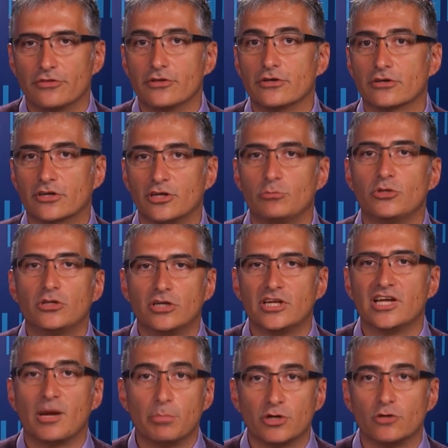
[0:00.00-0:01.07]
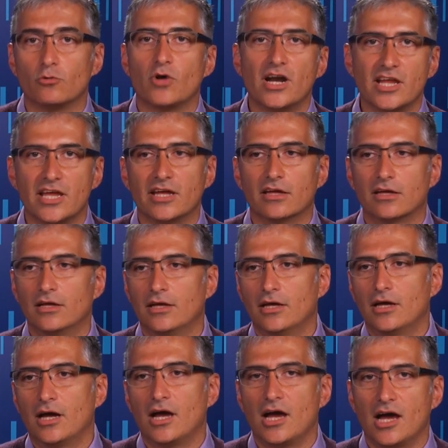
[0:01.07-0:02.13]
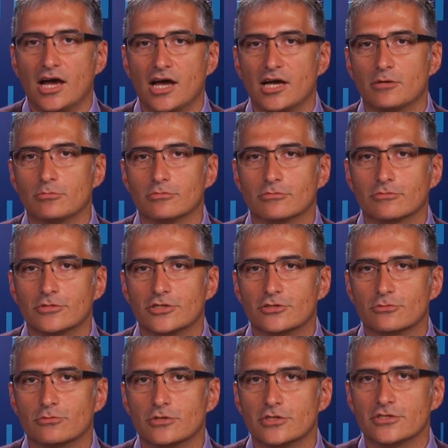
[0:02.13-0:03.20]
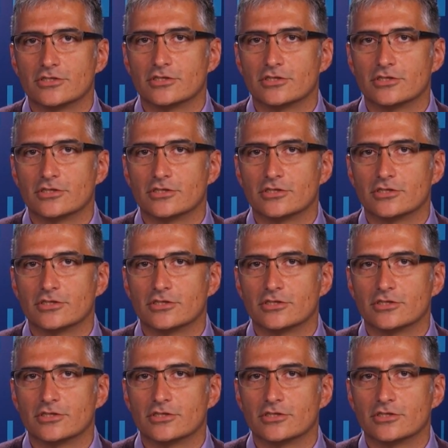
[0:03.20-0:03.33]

the community up and running, which was